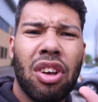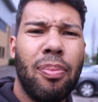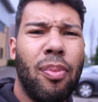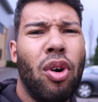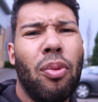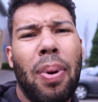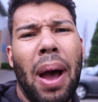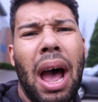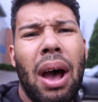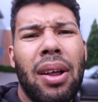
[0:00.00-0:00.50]
got
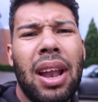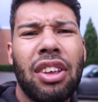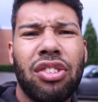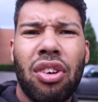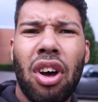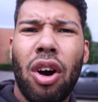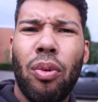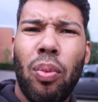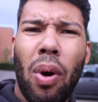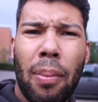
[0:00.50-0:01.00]
more power, that's
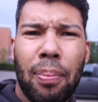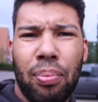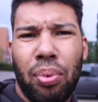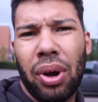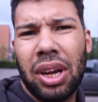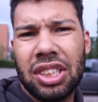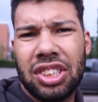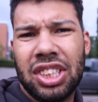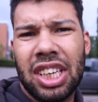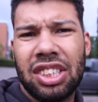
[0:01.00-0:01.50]
got a
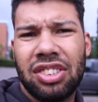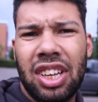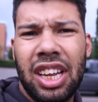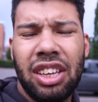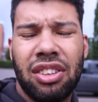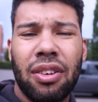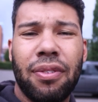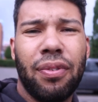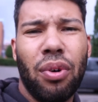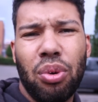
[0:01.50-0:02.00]
1.6
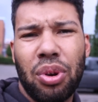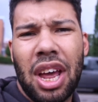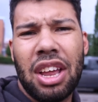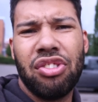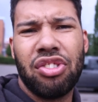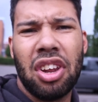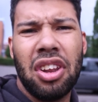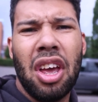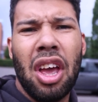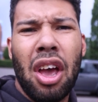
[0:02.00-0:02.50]
litre Ford
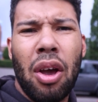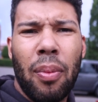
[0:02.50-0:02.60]
engine,